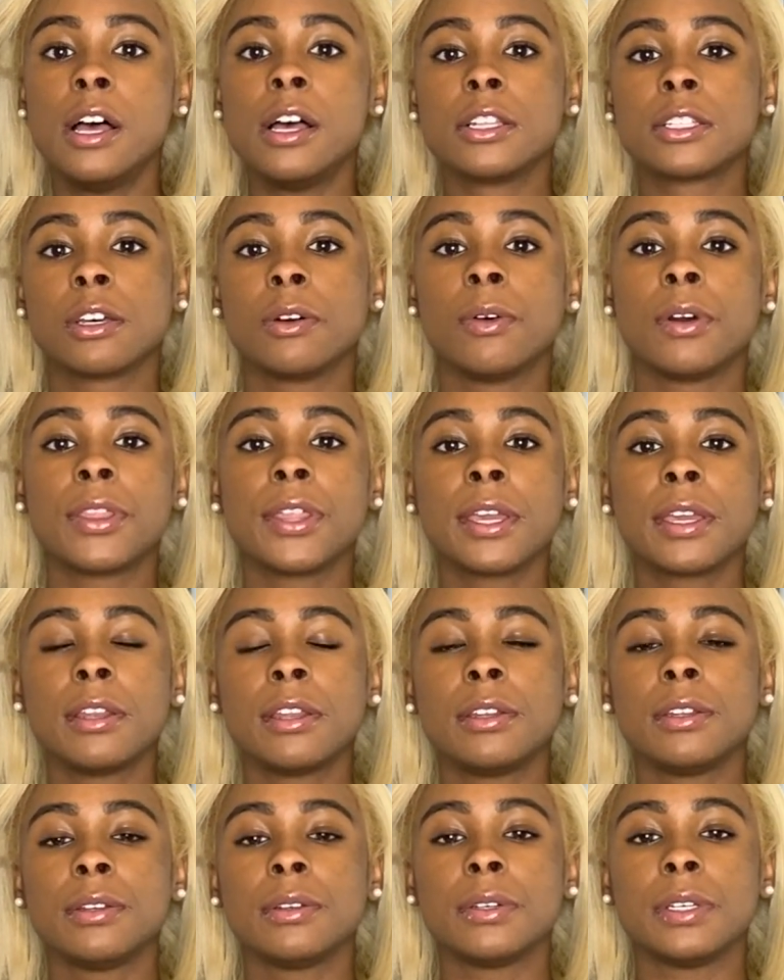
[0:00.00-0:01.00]
So what they're
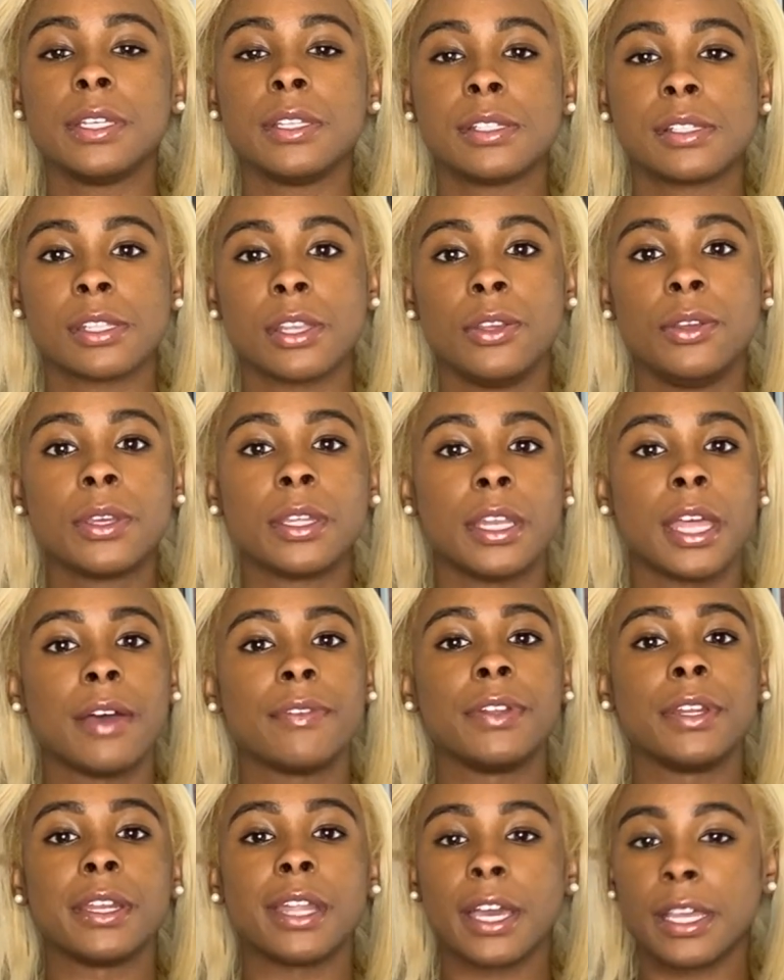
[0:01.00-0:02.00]
gonna do is, so you can
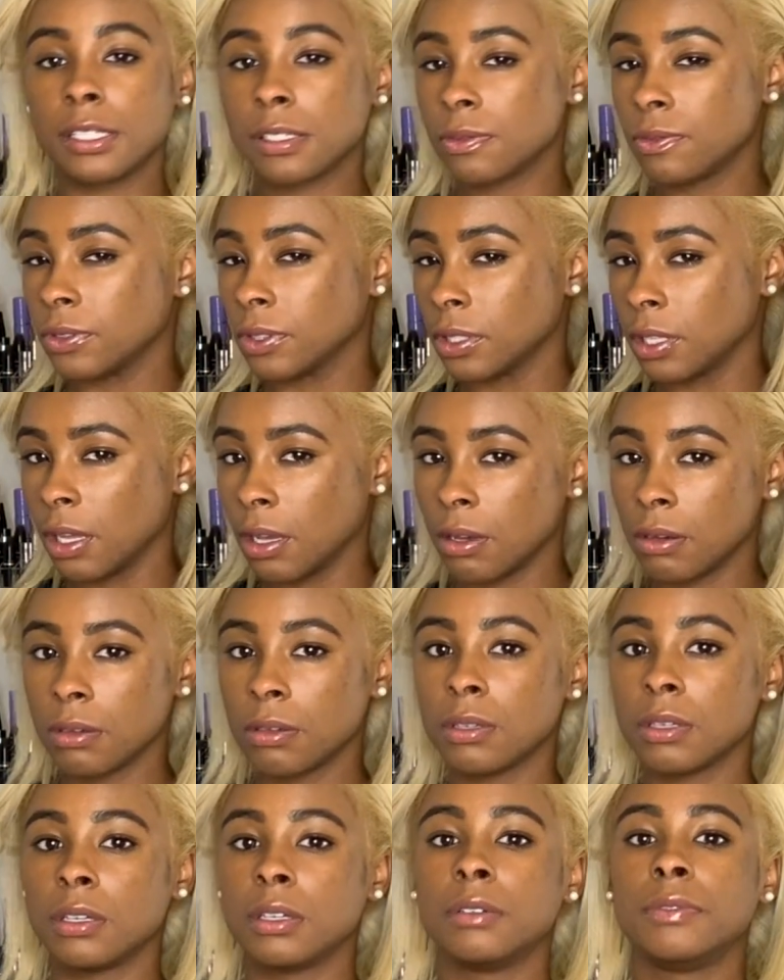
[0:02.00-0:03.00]
have a nice
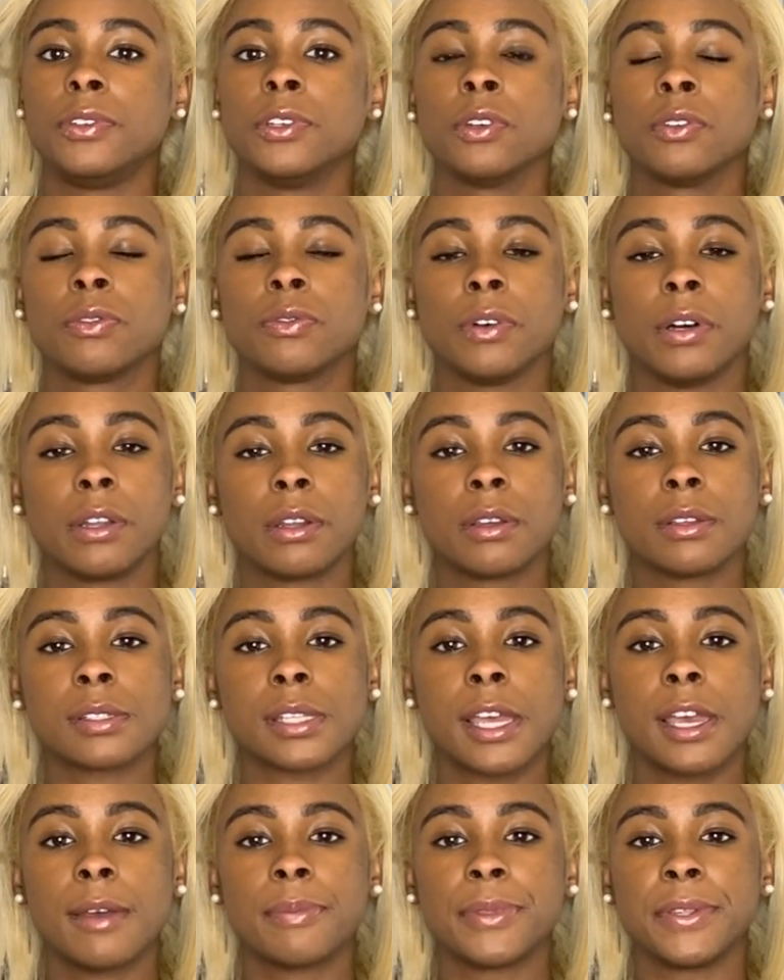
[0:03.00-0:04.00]
flow of your Photos
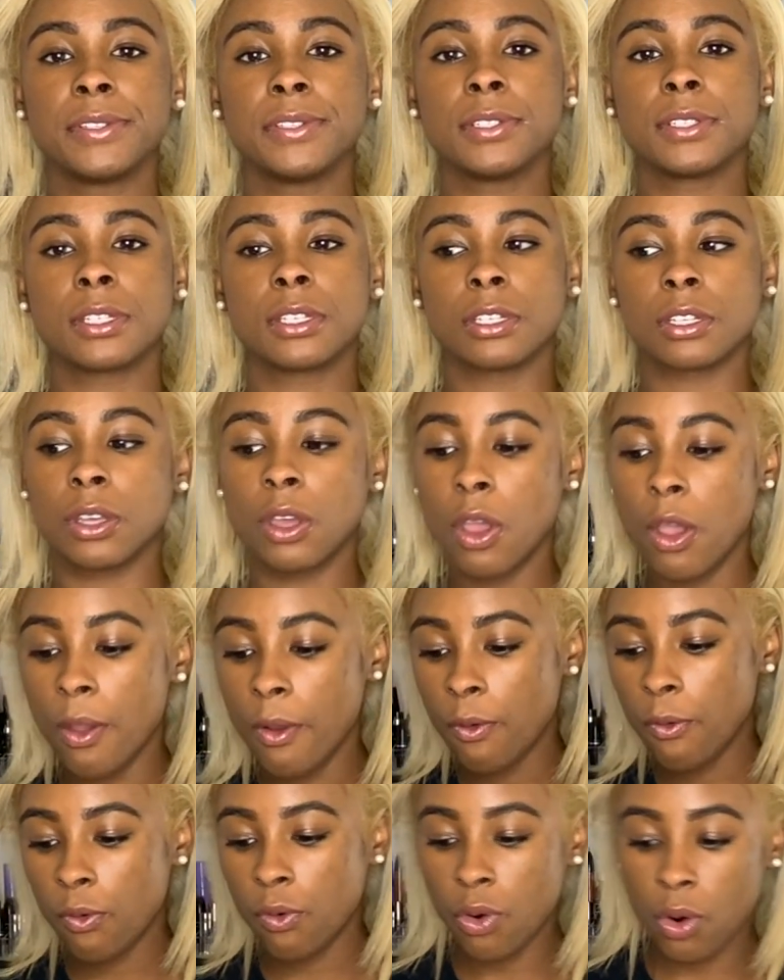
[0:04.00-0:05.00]
app, they're just gonna
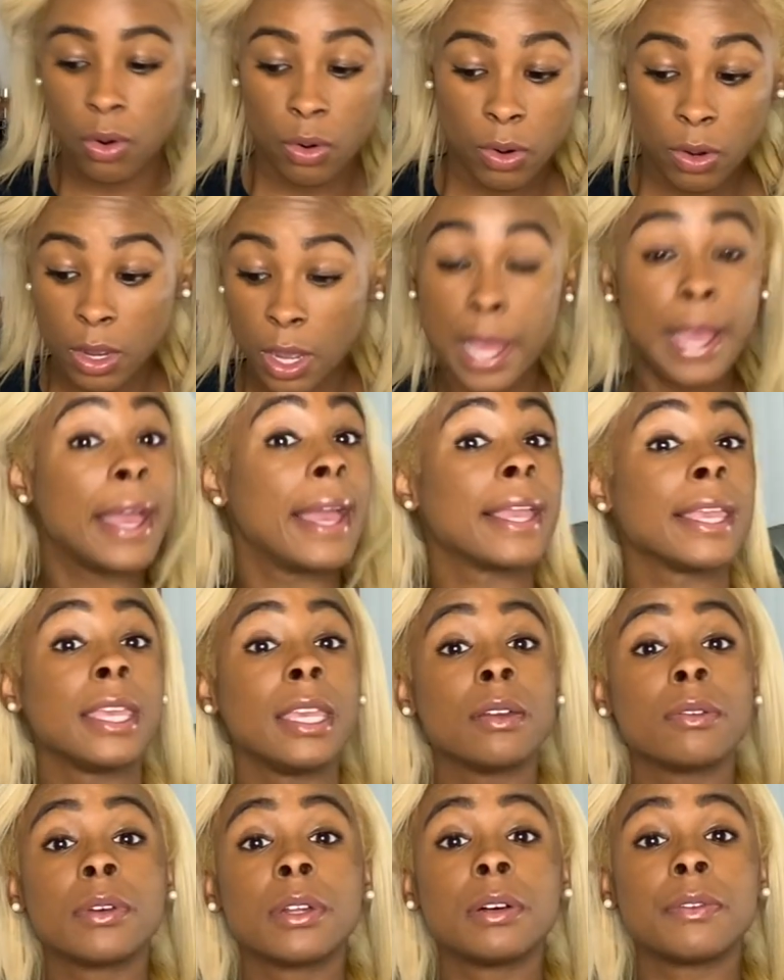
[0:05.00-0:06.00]

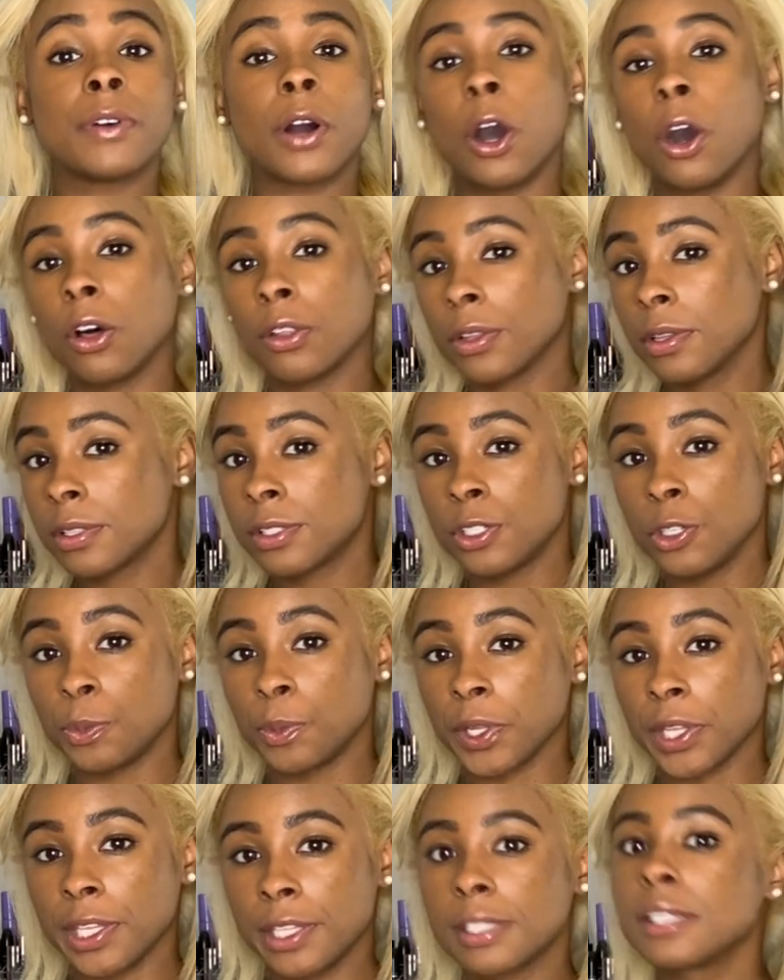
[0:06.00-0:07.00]
get rid of all those
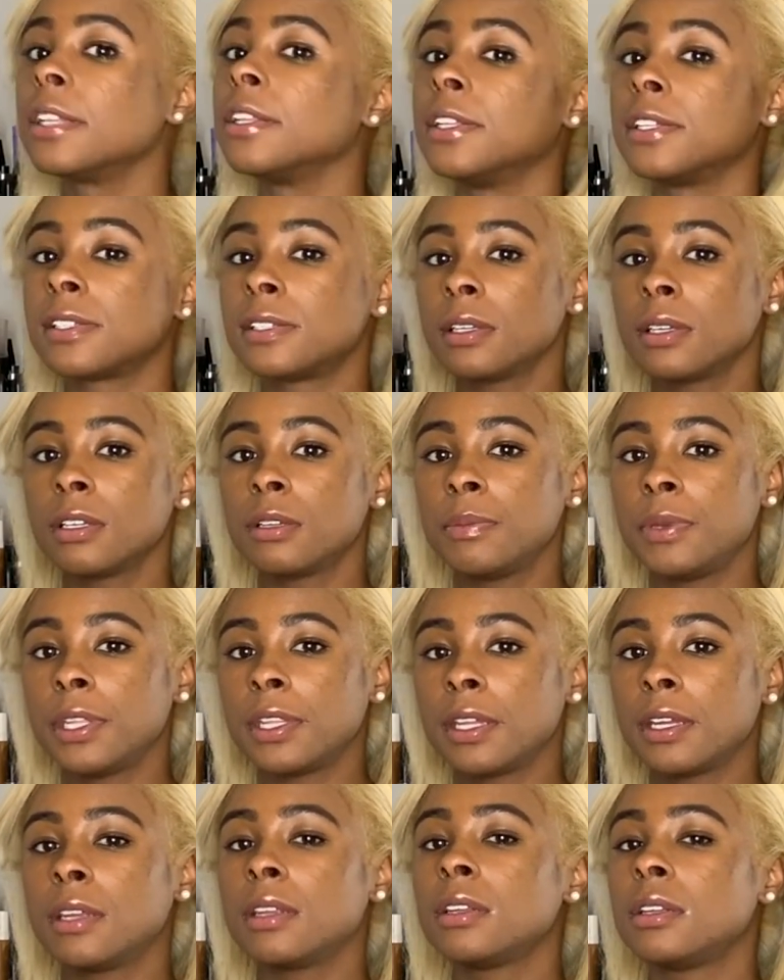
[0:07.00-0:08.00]
duplicates. They're still gonna be
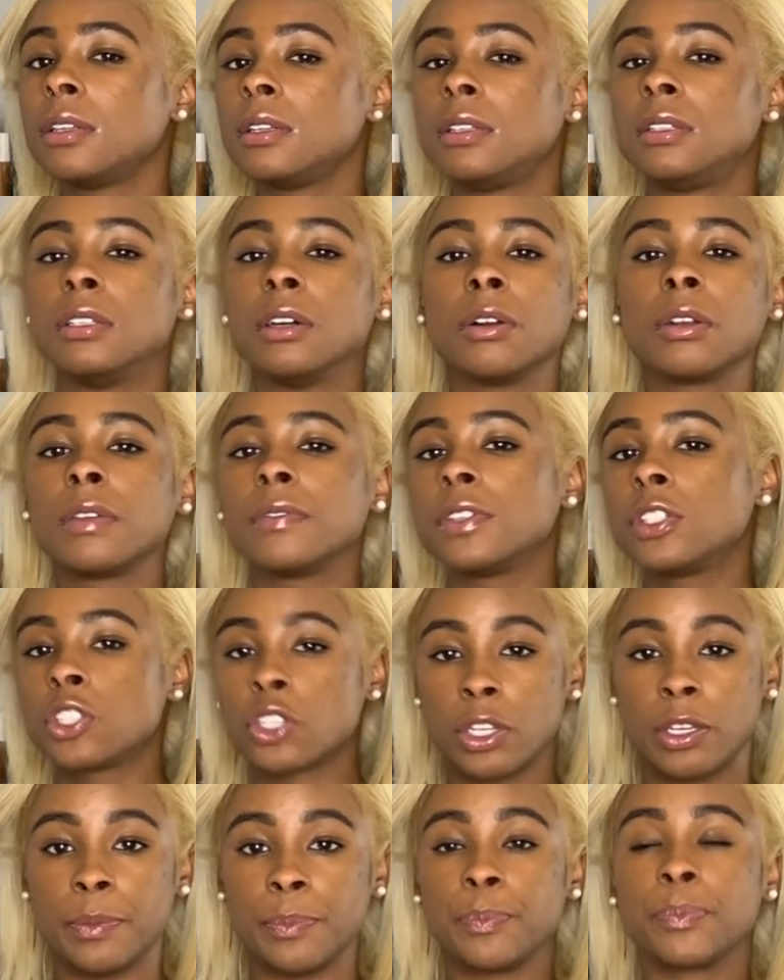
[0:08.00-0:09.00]
there, don't even
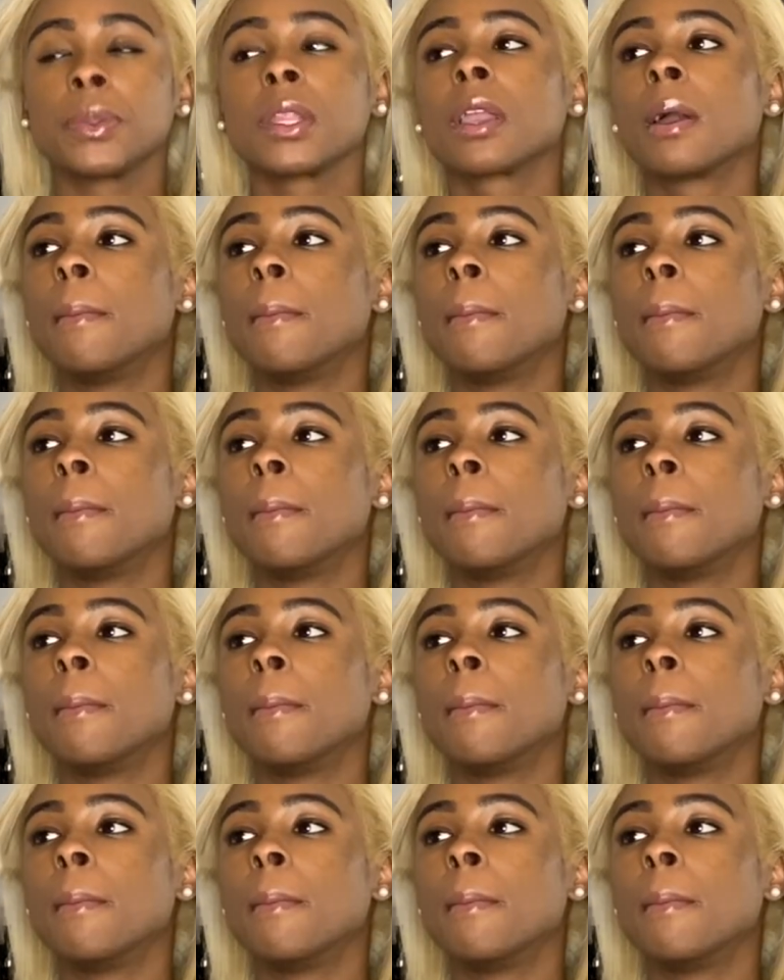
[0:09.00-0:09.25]
trip.